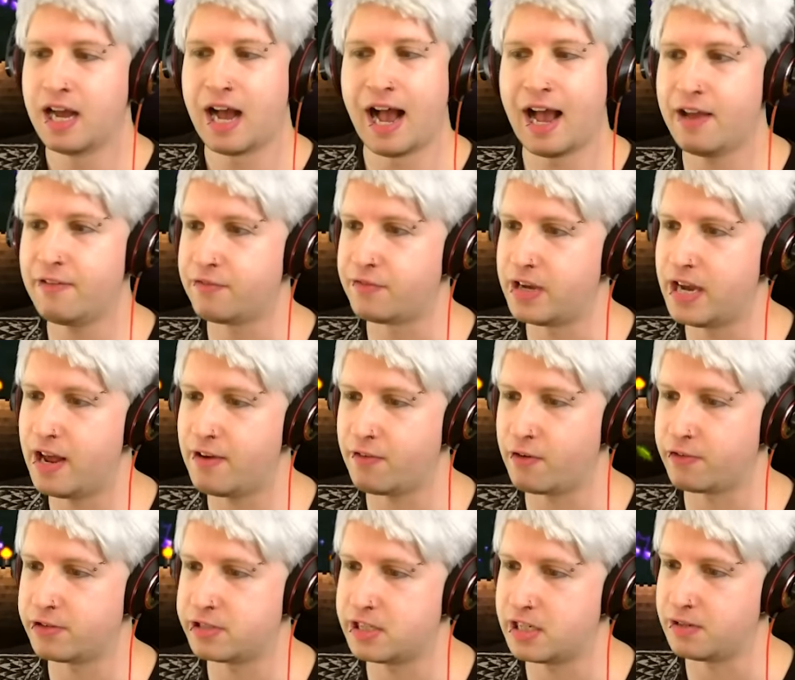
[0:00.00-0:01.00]
I've
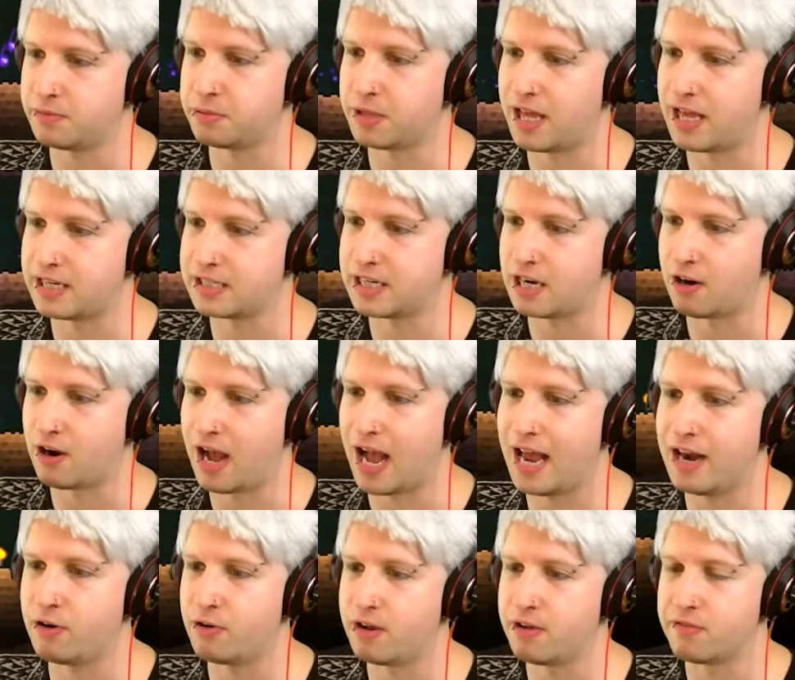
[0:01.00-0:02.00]
never seen Plantera.
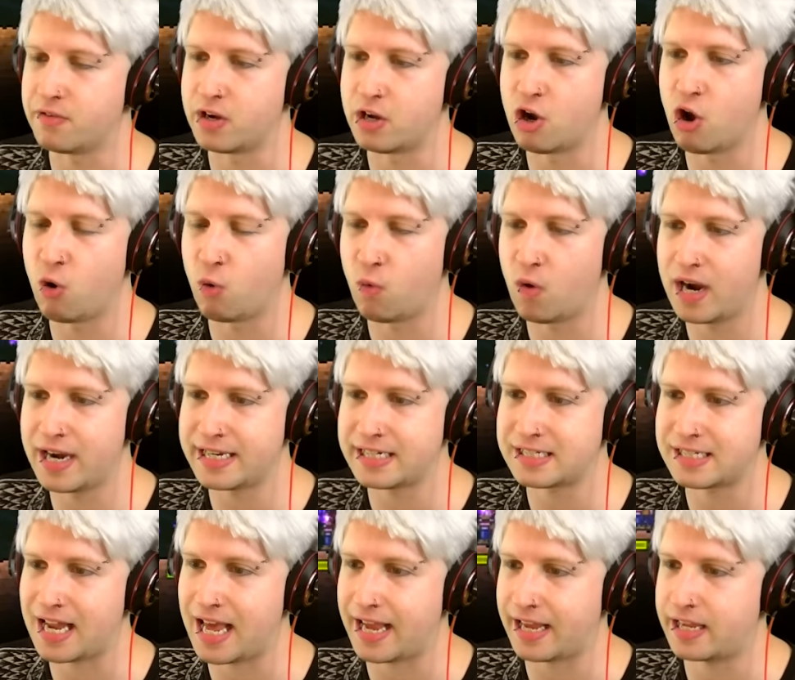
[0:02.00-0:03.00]
I don't even know what
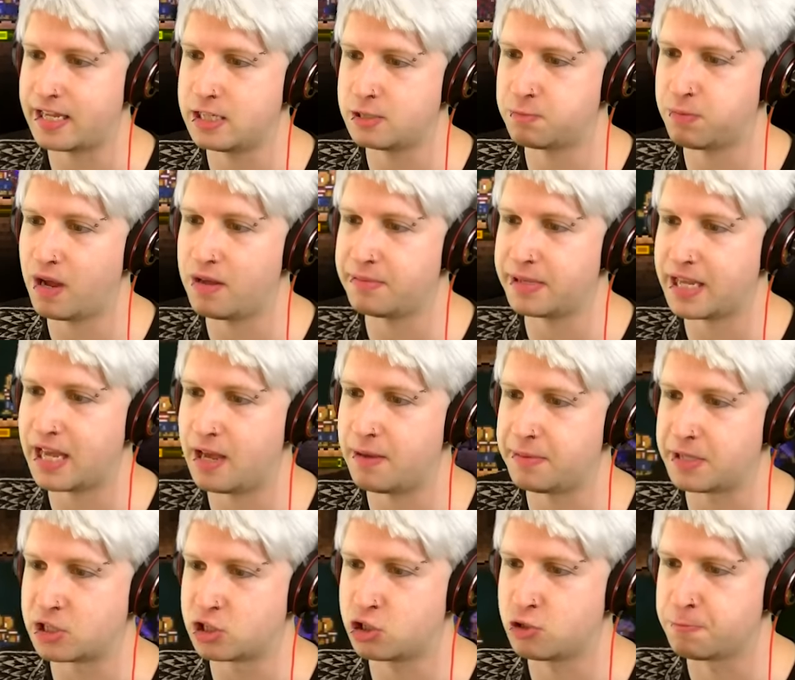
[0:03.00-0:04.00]
he's like. He's probably gonna
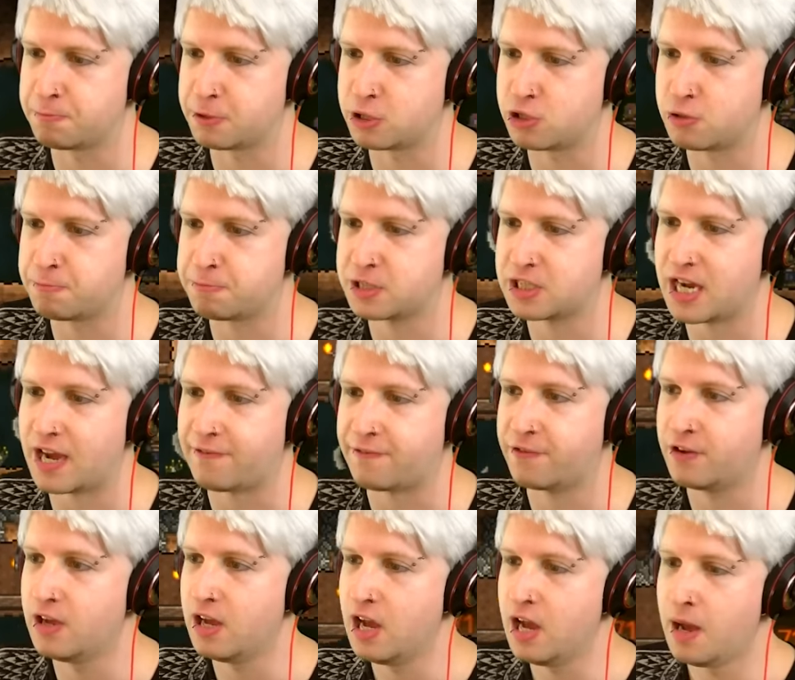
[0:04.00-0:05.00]
be super duper
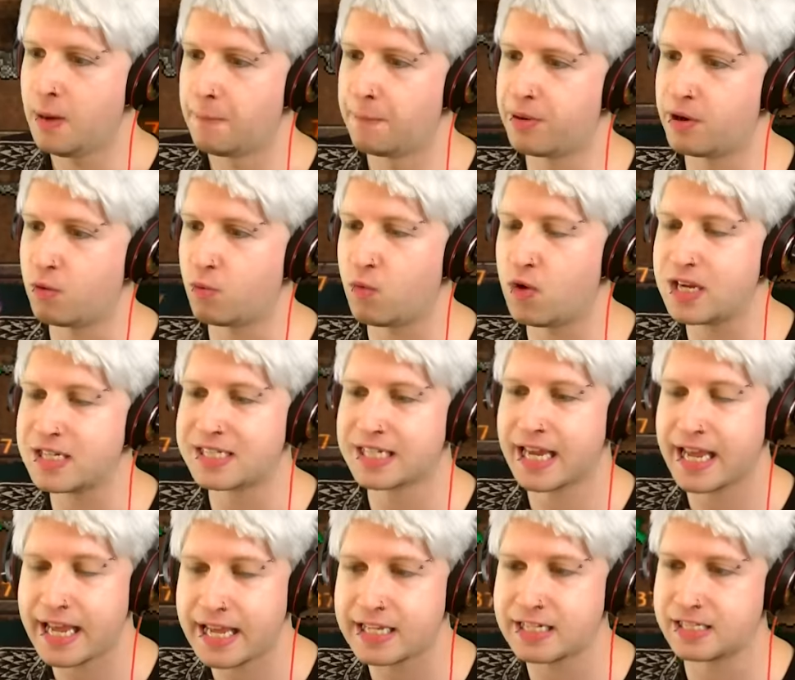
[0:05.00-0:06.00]
tough. But once
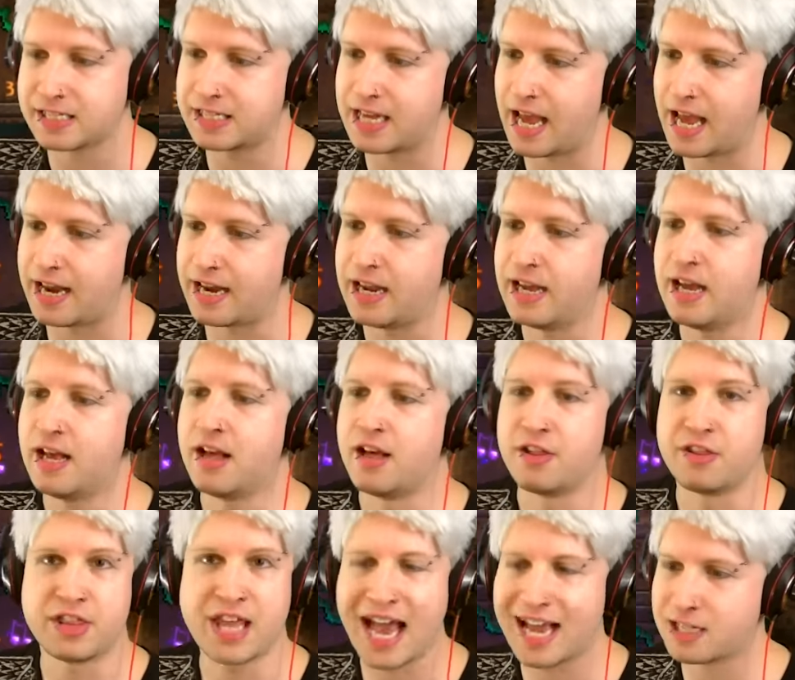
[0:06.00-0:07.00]
he's dead,
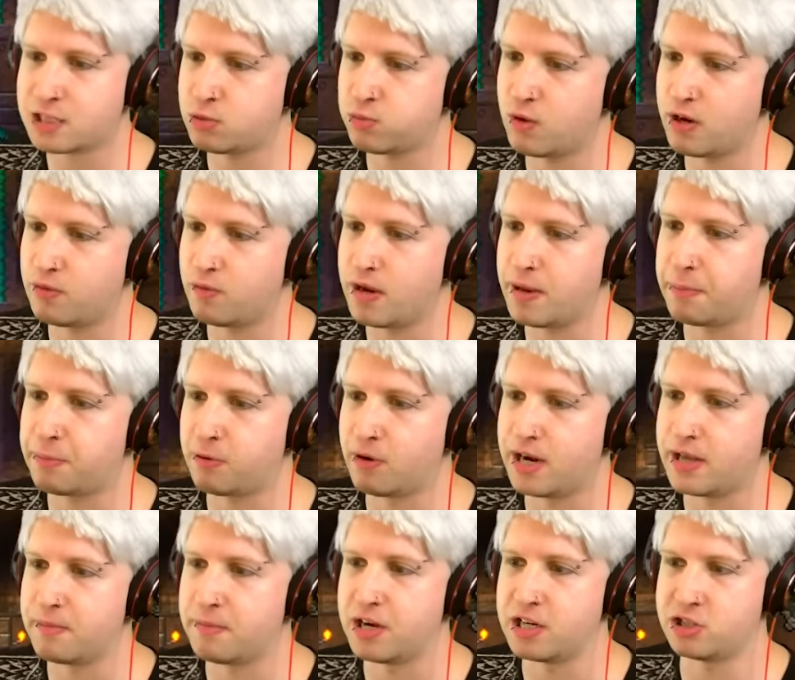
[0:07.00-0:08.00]
that's when we
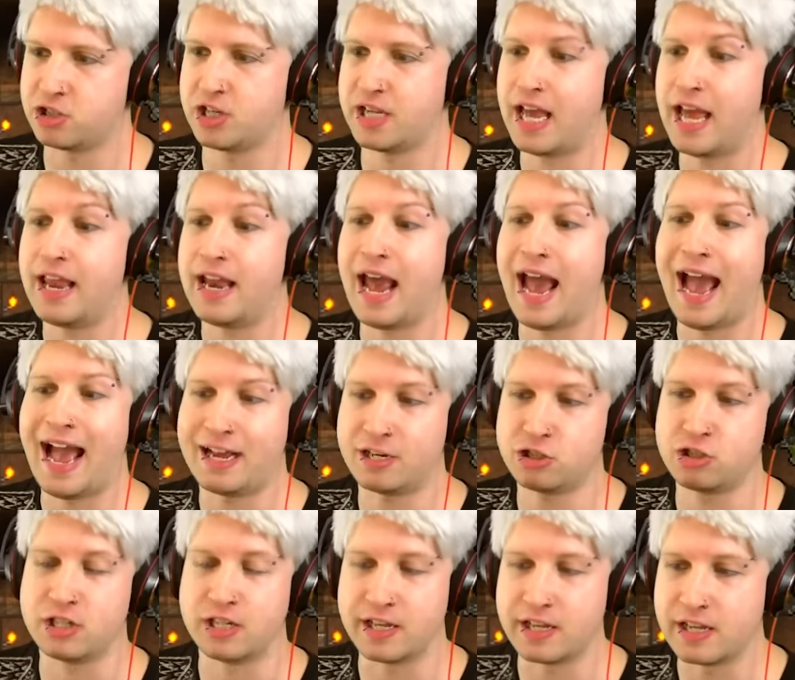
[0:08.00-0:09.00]
pretty much can
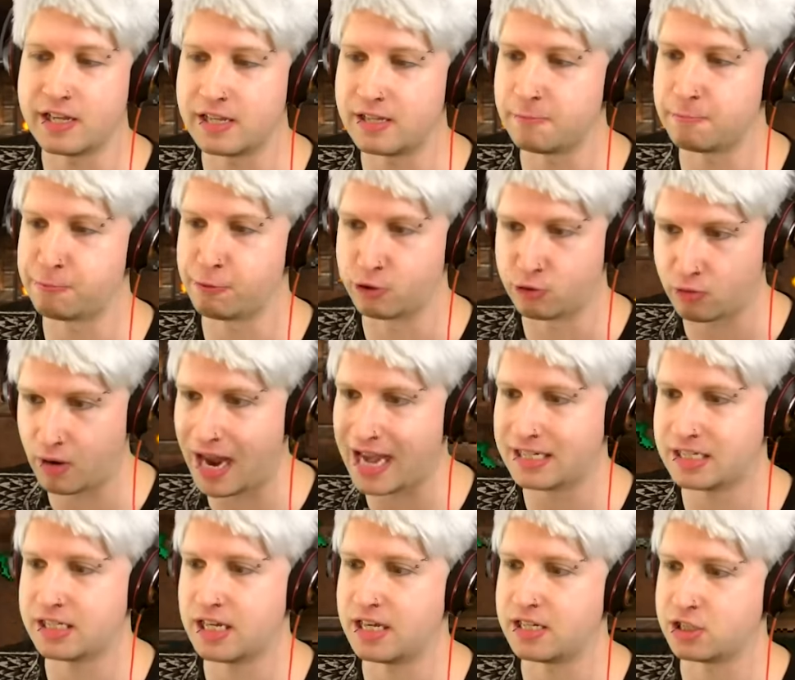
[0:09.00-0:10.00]
actually
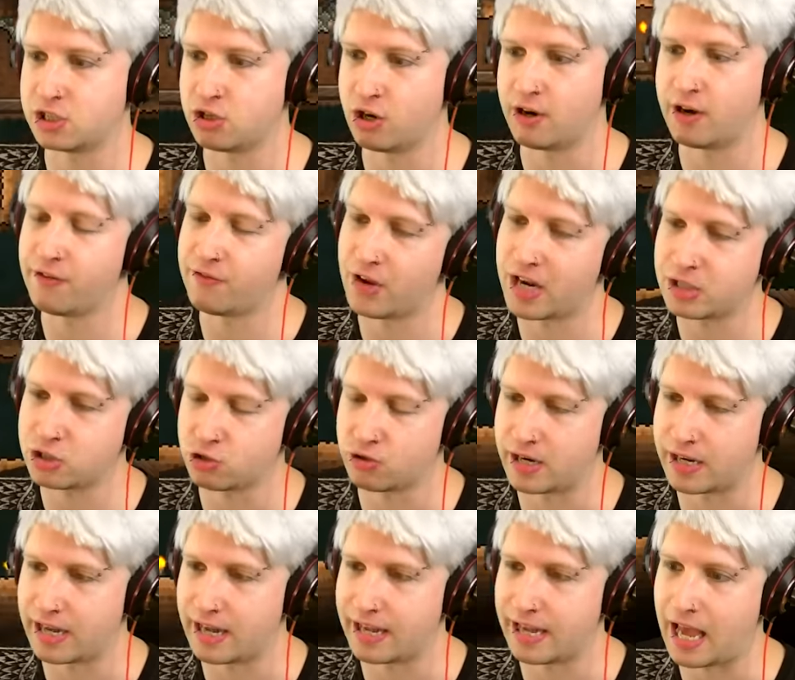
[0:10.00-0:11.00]
progress and start
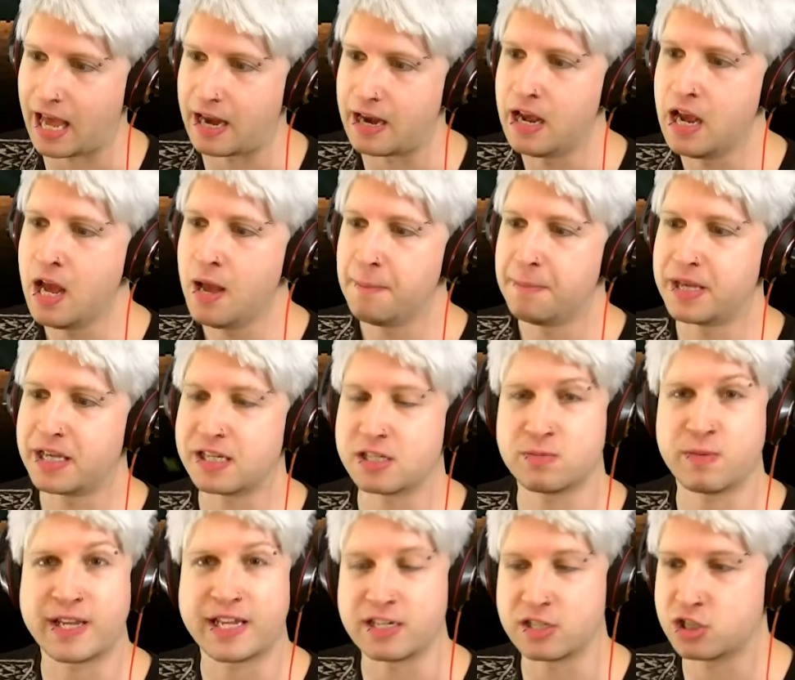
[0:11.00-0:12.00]
adventuring again, because
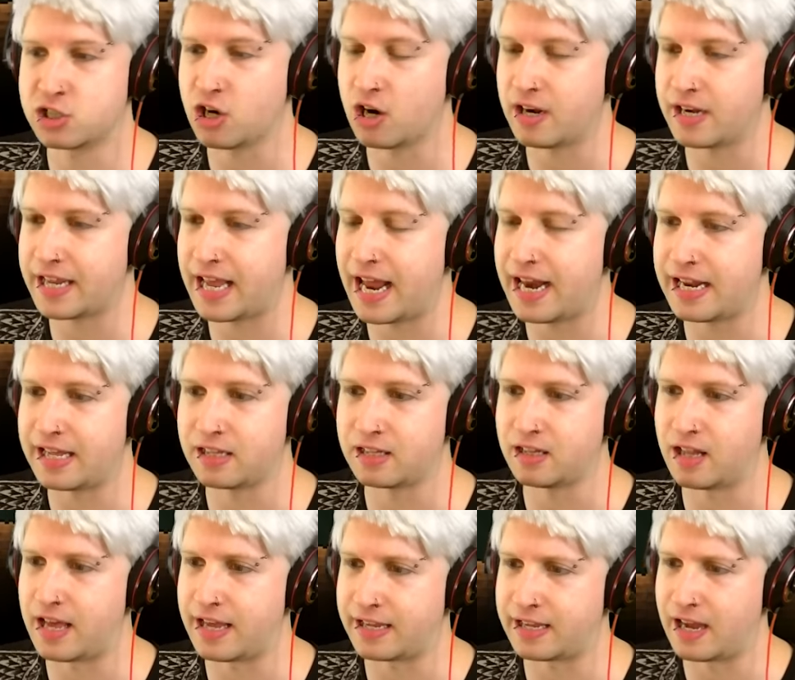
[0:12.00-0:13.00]
we can start getting
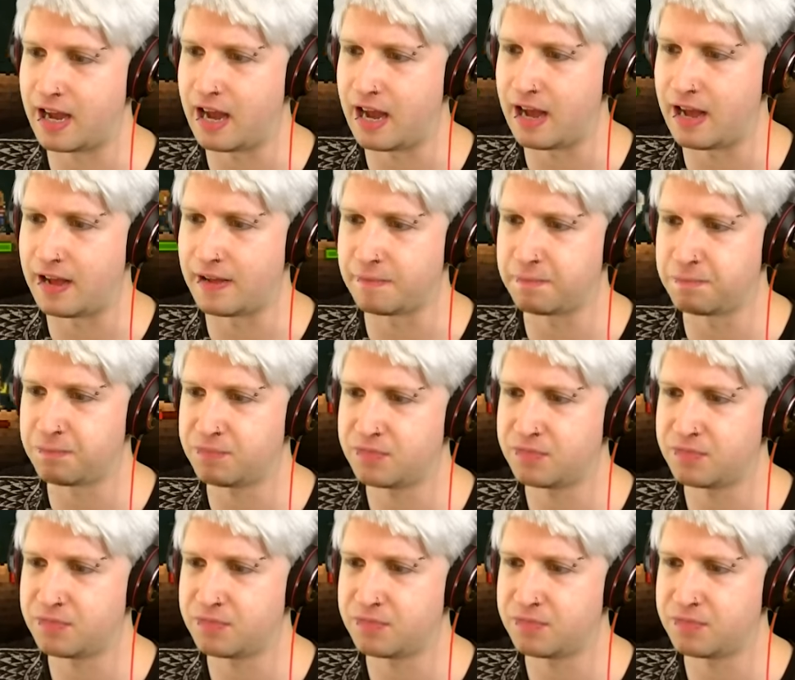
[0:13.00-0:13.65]
like, uh,